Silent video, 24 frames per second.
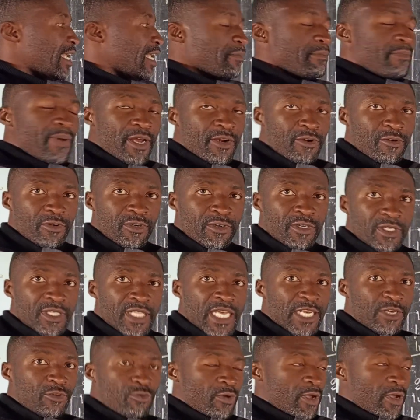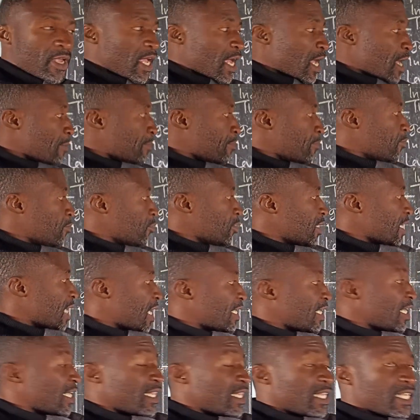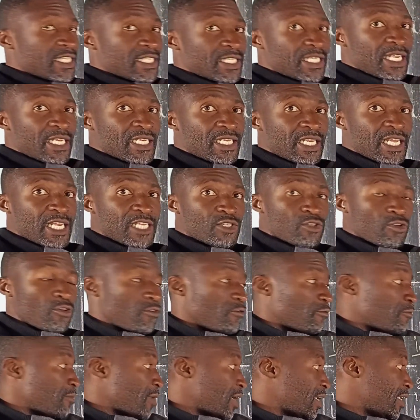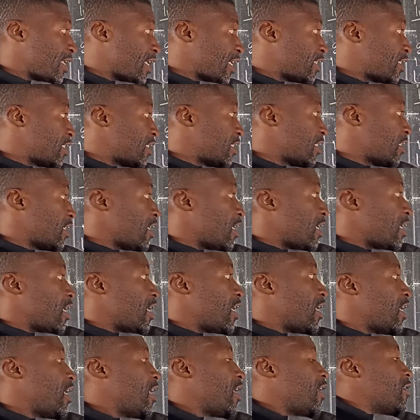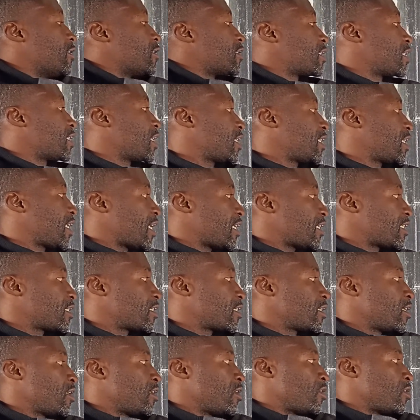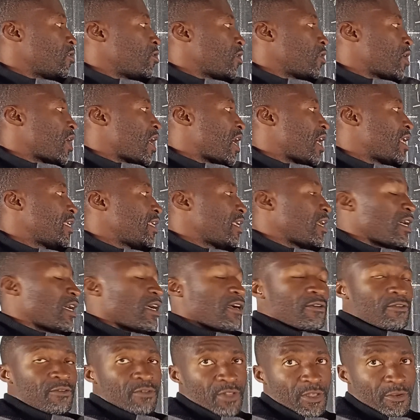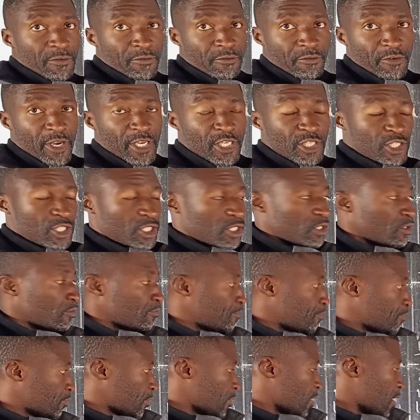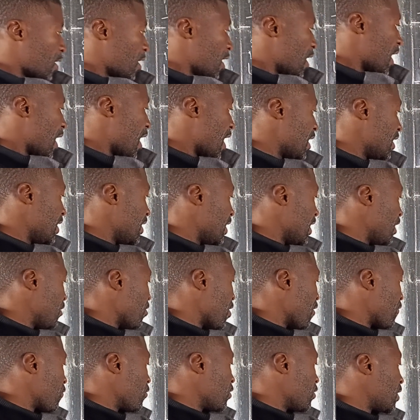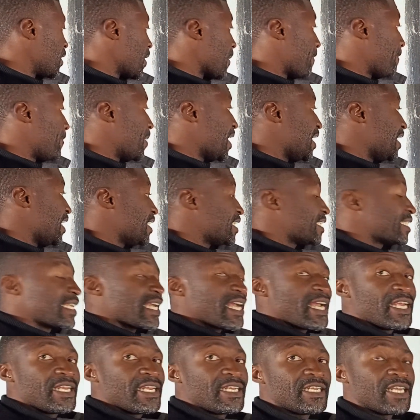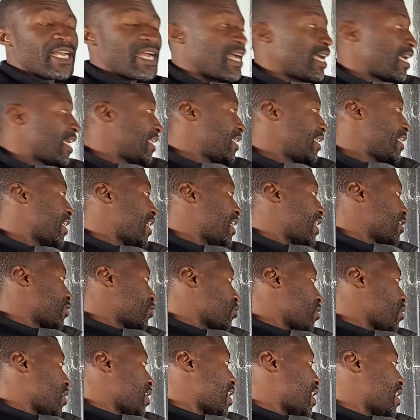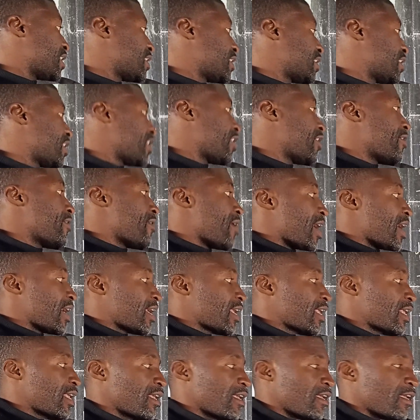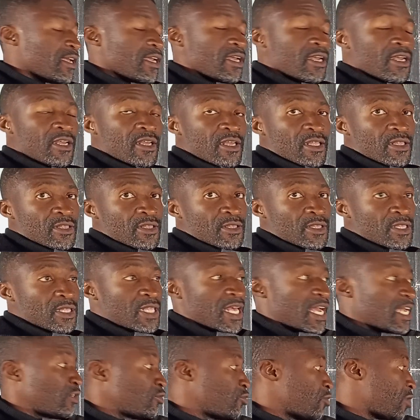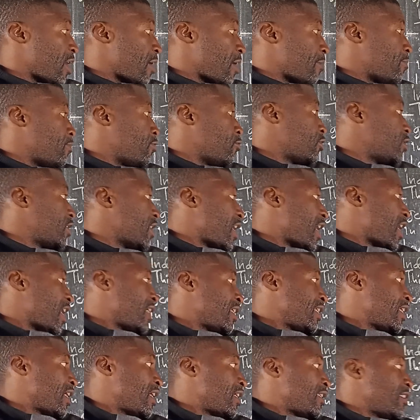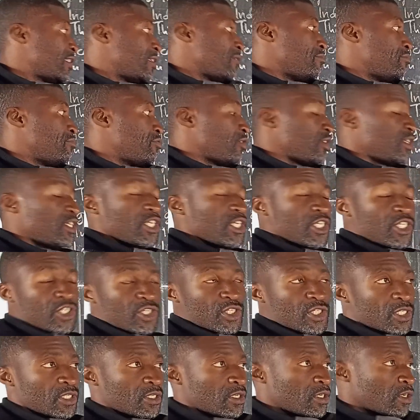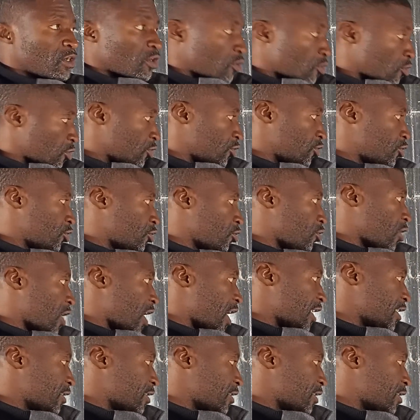Lebanon, that were put under the status of mandate, status under the French, and then you have got Palestine and as well as Iraq that were put under the British control